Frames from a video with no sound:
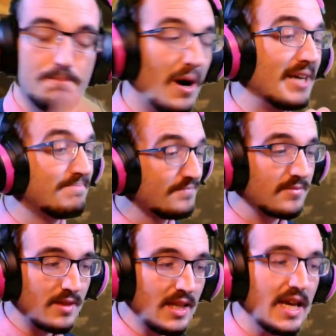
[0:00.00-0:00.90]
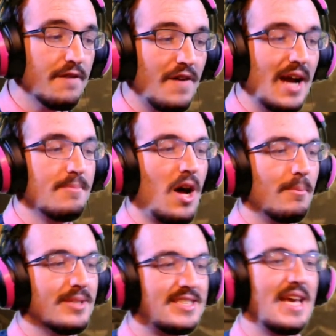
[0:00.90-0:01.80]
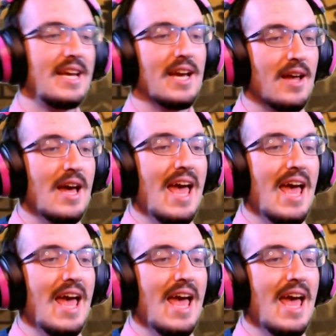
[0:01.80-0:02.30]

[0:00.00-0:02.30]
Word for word: But if I am not mistaken,